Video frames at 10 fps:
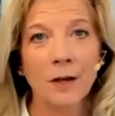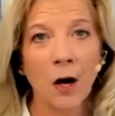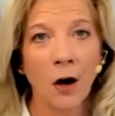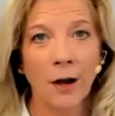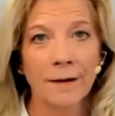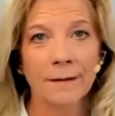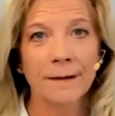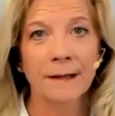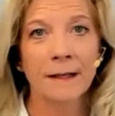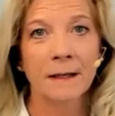gone.
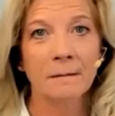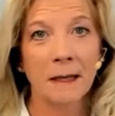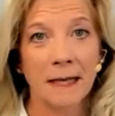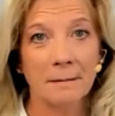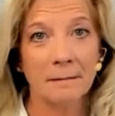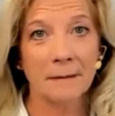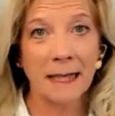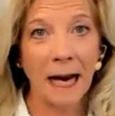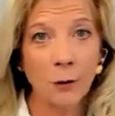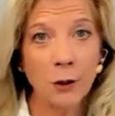Like,
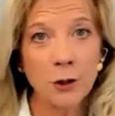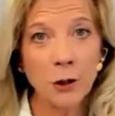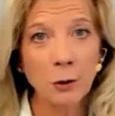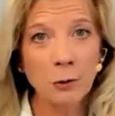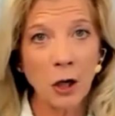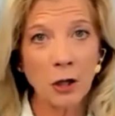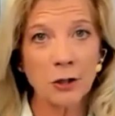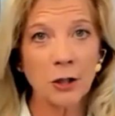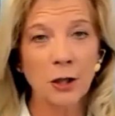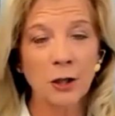how could you
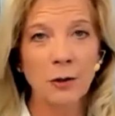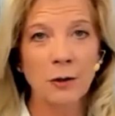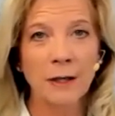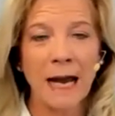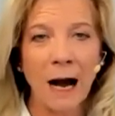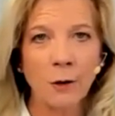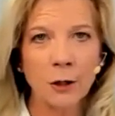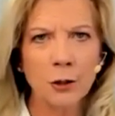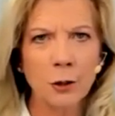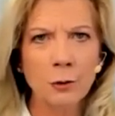talk to you? And how
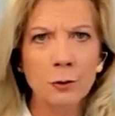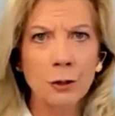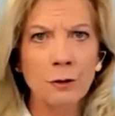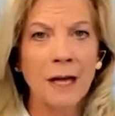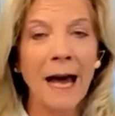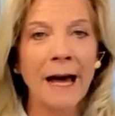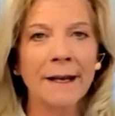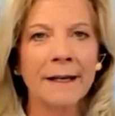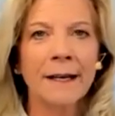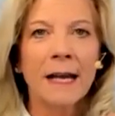could you do
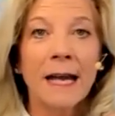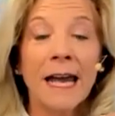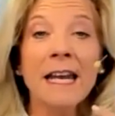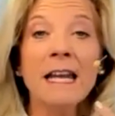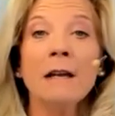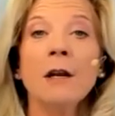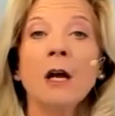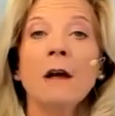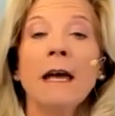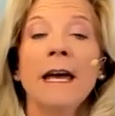that? And, and it,
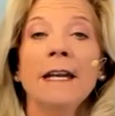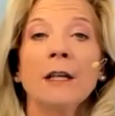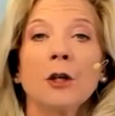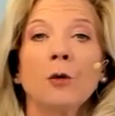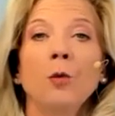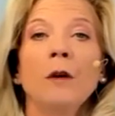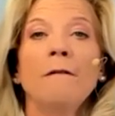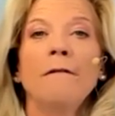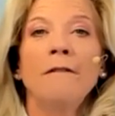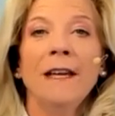and it
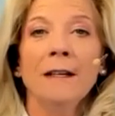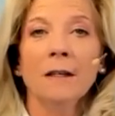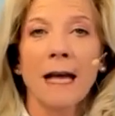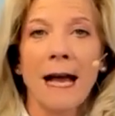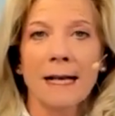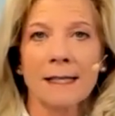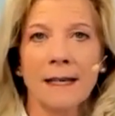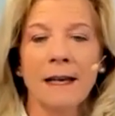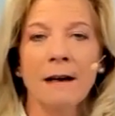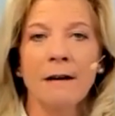would feel as
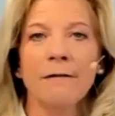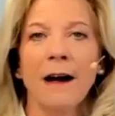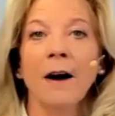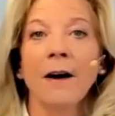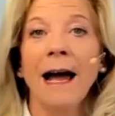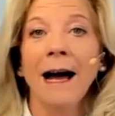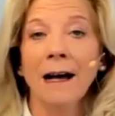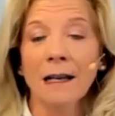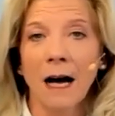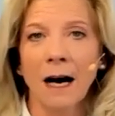if our
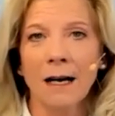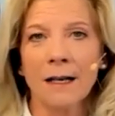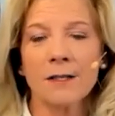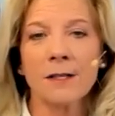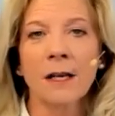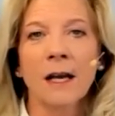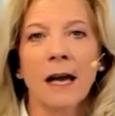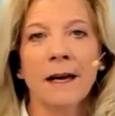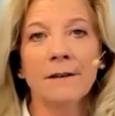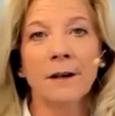allies
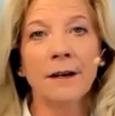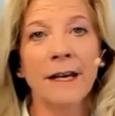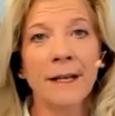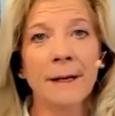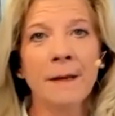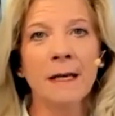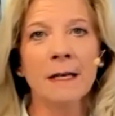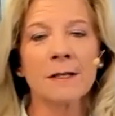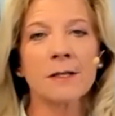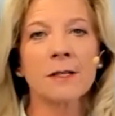and our
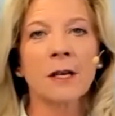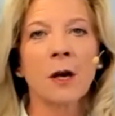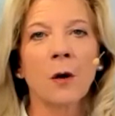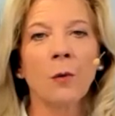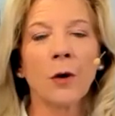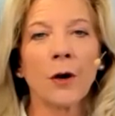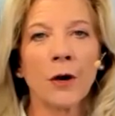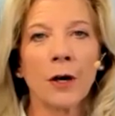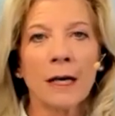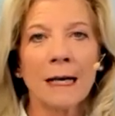enemies
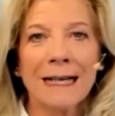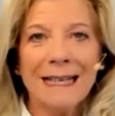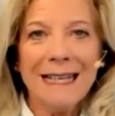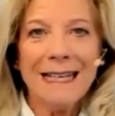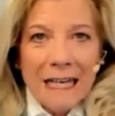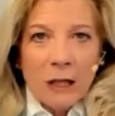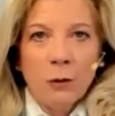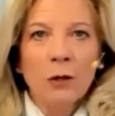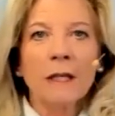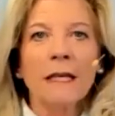were
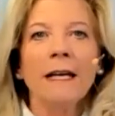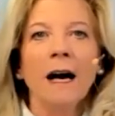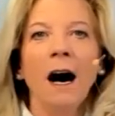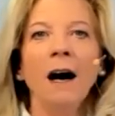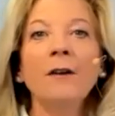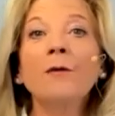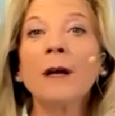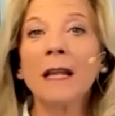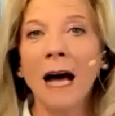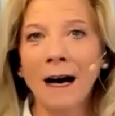equally
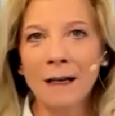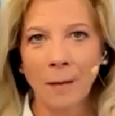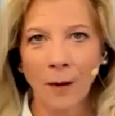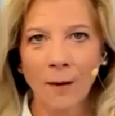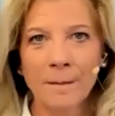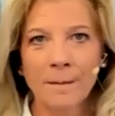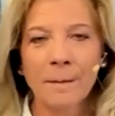unreliable.